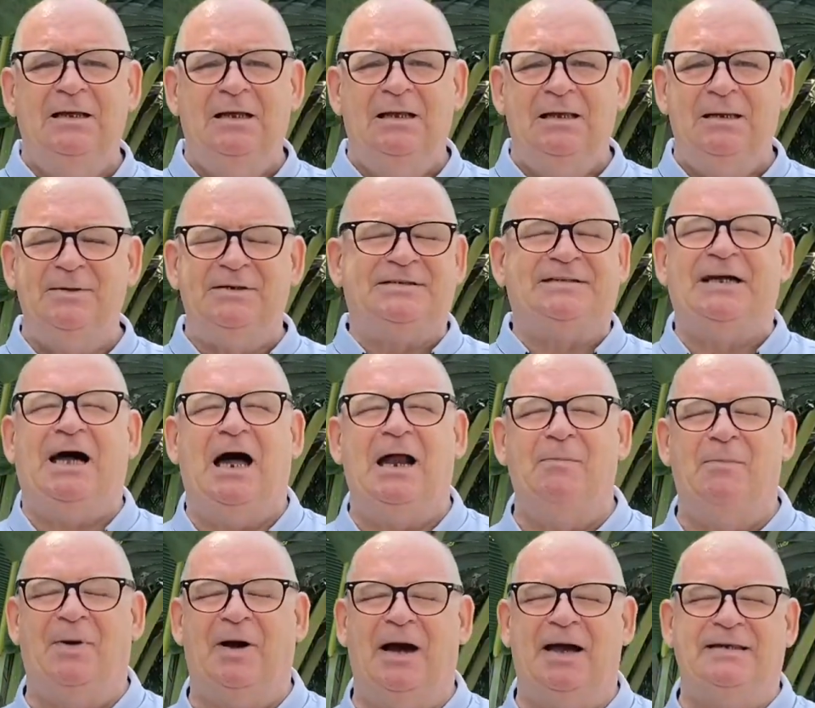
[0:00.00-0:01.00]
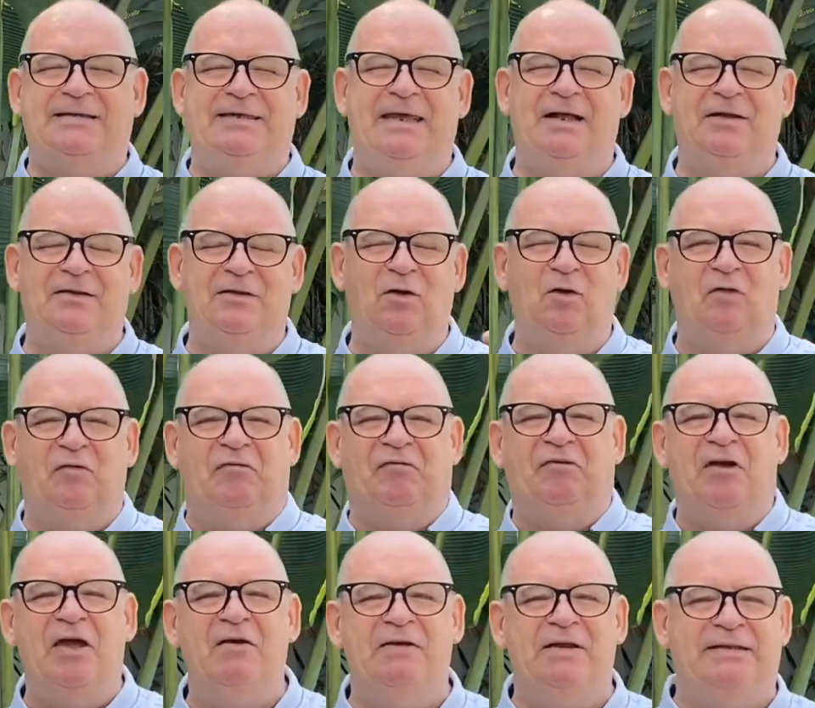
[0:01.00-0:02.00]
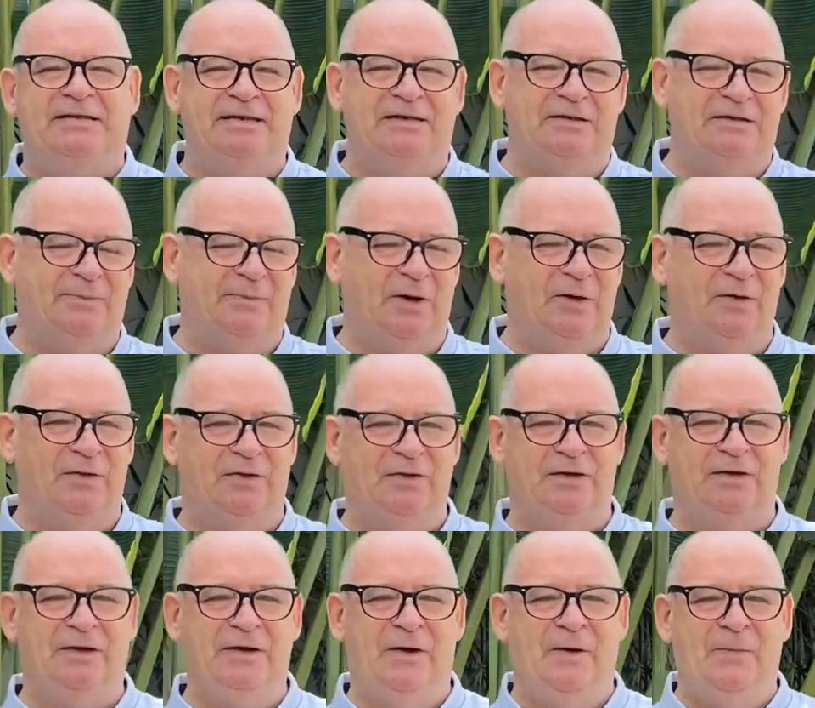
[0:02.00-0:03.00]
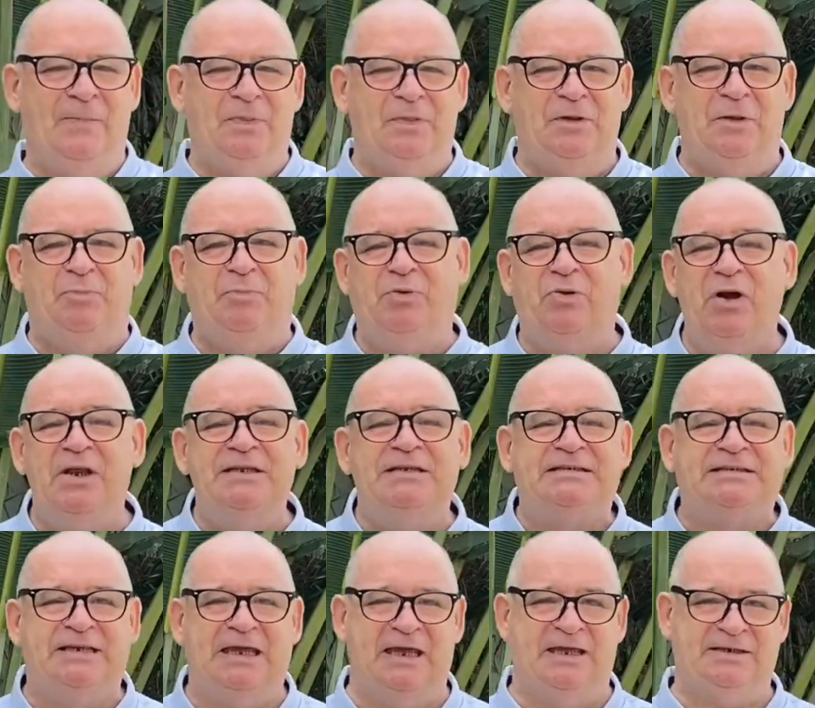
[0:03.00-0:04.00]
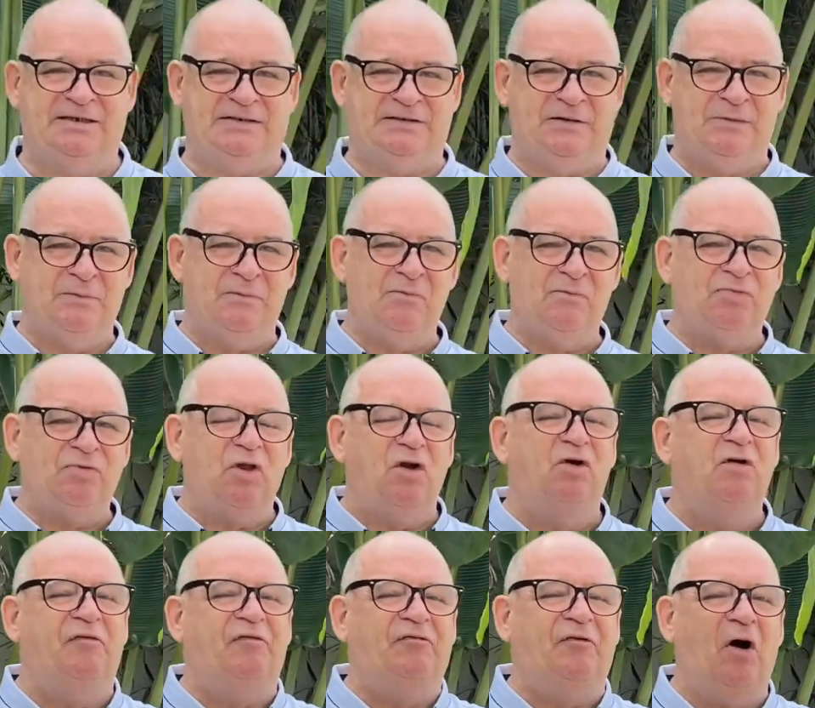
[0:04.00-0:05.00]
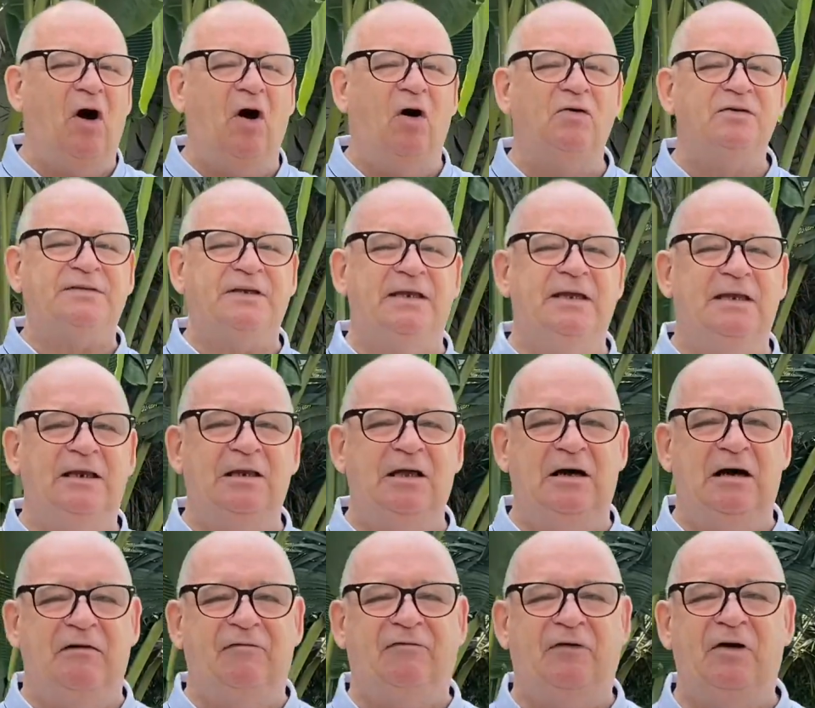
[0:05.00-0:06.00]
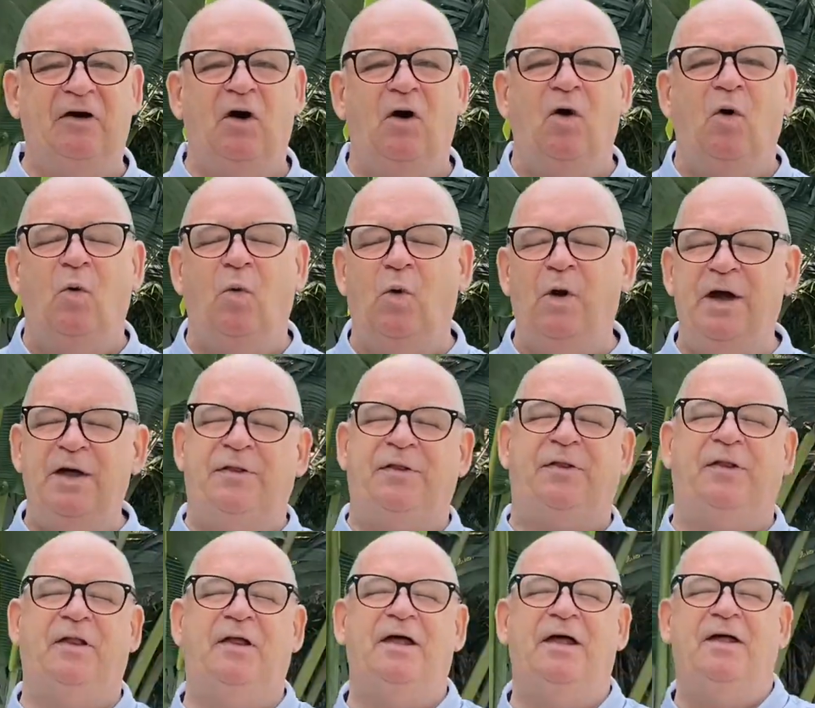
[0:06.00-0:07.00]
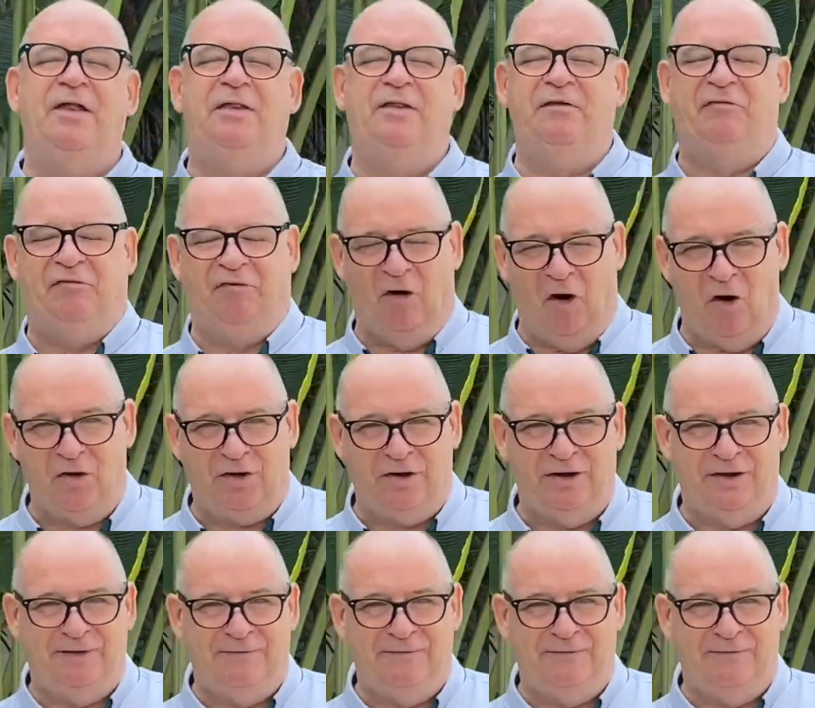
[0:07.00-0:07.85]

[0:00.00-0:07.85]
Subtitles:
Let me start by telling you the old fairy tale about the princess who falls in love with the frog.